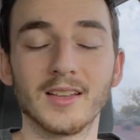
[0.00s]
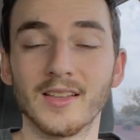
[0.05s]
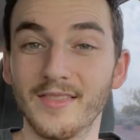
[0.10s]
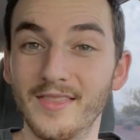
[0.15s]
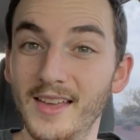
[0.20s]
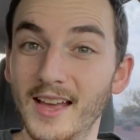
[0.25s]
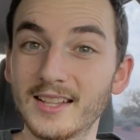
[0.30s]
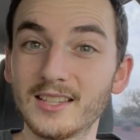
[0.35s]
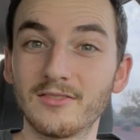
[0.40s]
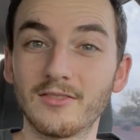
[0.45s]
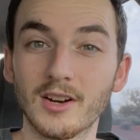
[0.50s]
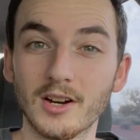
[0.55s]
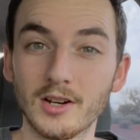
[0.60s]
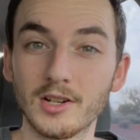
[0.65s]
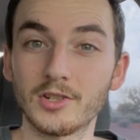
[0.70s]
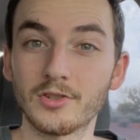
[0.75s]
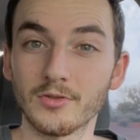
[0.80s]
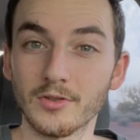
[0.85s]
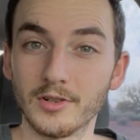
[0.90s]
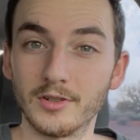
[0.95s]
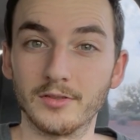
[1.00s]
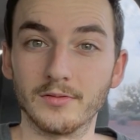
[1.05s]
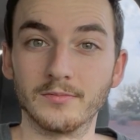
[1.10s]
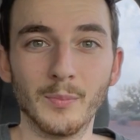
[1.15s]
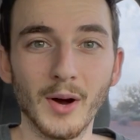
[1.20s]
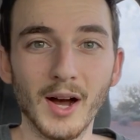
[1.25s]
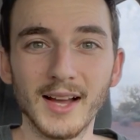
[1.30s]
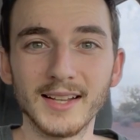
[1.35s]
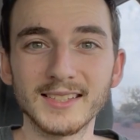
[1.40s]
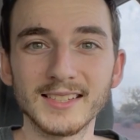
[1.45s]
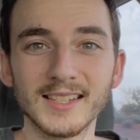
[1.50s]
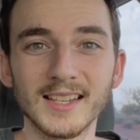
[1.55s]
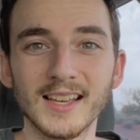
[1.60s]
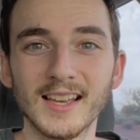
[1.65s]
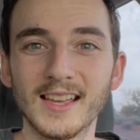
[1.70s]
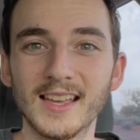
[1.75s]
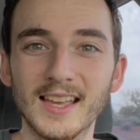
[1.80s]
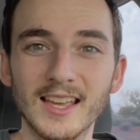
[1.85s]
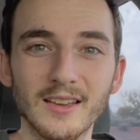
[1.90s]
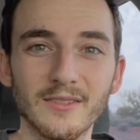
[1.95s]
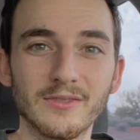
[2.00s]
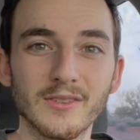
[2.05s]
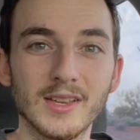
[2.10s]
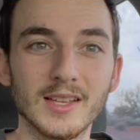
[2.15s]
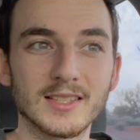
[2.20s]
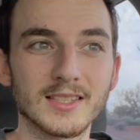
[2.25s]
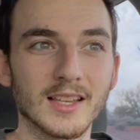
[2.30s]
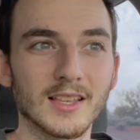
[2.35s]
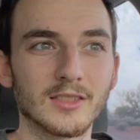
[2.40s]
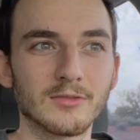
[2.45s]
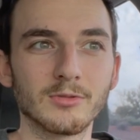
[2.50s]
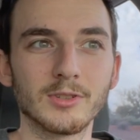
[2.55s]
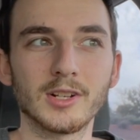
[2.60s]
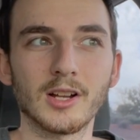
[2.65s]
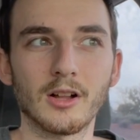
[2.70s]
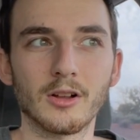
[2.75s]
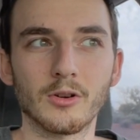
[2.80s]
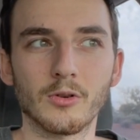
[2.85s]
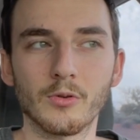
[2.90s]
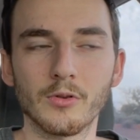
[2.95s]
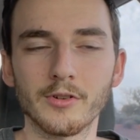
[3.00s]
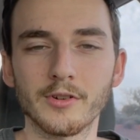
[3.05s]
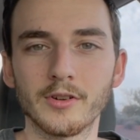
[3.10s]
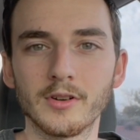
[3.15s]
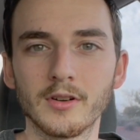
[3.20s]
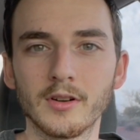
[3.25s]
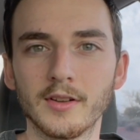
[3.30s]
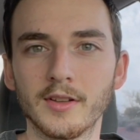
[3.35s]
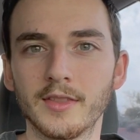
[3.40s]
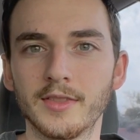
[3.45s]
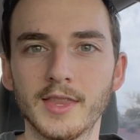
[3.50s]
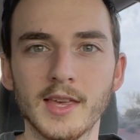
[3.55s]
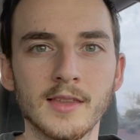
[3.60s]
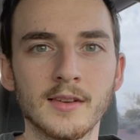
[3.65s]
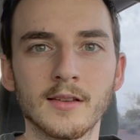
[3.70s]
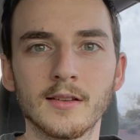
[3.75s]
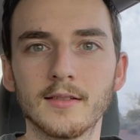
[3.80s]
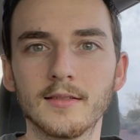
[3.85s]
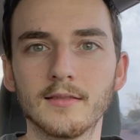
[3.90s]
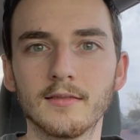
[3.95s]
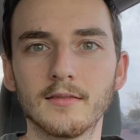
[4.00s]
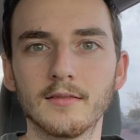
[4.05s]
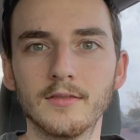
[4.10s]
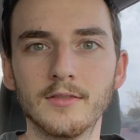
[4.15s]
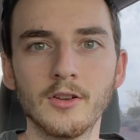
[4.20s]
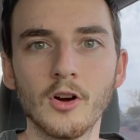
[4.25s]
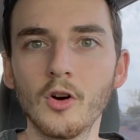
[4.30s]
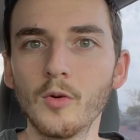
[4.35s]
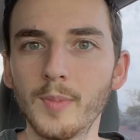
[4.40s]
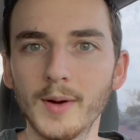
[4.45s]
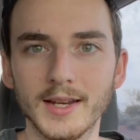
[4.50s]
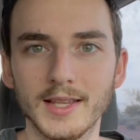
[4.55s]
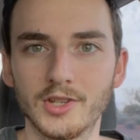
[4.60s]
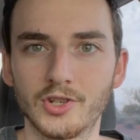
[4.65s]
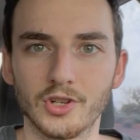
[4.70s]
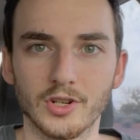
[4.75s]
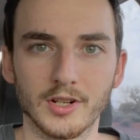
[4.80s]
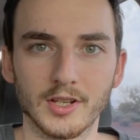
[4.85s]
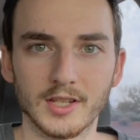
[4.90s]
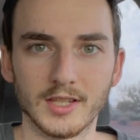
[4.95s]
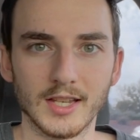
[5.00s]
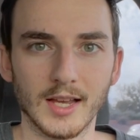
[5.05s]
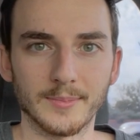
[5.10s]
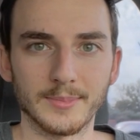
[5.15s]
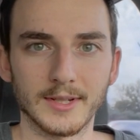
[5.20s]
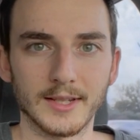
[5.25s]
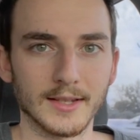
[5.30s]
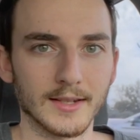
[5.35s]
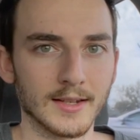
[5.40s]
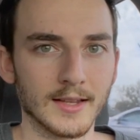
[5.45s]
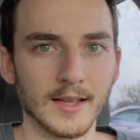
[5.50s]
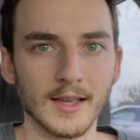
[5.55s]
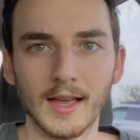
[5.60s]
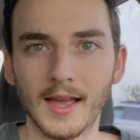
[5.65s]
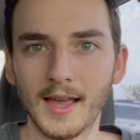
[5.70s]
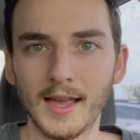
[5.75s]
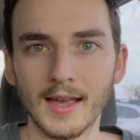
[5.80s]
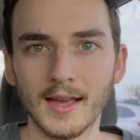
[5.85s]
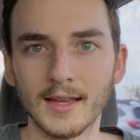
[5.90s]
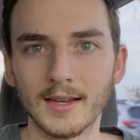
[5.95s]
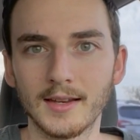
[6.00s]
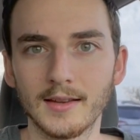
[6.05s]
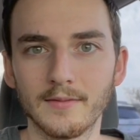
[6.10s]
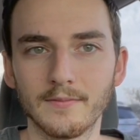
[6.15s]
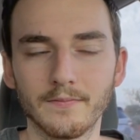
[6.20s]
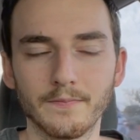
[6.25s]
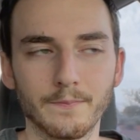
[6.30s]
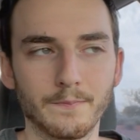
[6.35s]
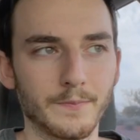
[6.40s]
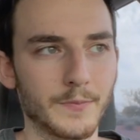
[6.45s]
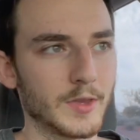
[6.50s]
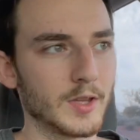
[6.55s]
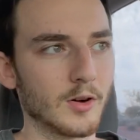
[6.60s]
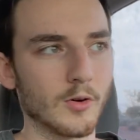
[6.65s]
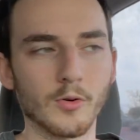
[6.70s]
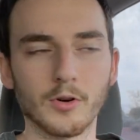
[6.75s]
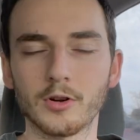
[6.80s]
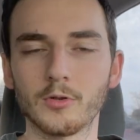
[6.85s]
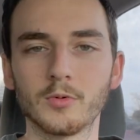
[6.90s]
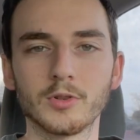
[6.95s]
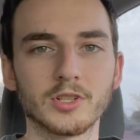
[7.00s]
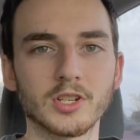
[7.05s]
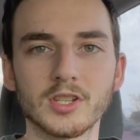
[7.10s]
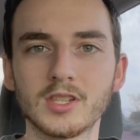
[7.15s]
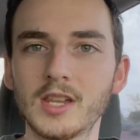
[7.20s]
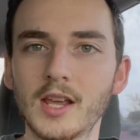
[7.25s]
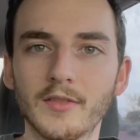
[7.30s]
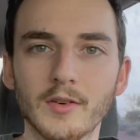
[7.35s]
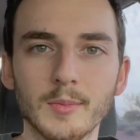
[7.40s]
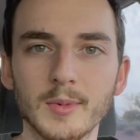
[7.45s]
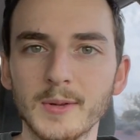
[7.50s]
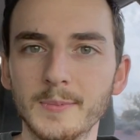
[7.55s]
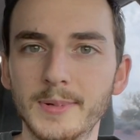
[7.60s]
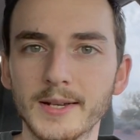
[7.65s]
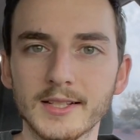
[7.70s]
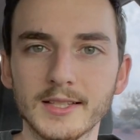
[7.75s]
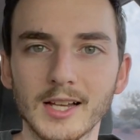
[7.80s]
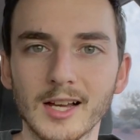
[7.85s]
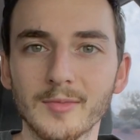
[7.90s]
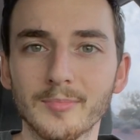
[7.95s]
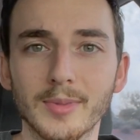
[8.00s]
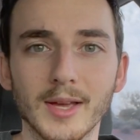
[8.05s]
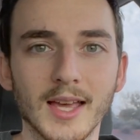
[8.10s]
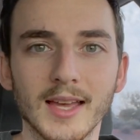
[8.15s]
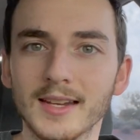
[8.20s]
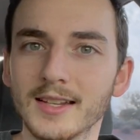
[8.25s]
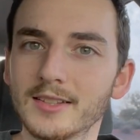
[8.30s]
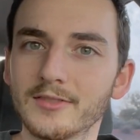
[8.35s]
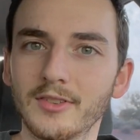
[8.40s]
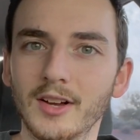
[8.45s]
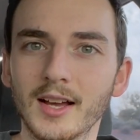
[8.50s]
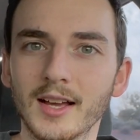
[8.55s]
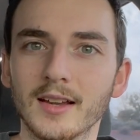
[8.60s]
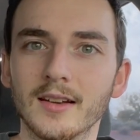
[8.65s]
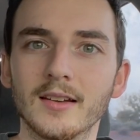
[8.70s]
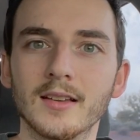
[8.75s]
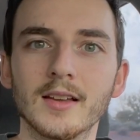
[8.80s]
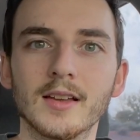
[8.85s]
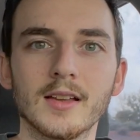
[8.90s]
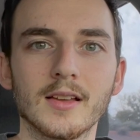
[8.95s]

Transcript: That's very true. But if it's a $3 order, then nobody should accept it and the order will just never be picked up and it's fine.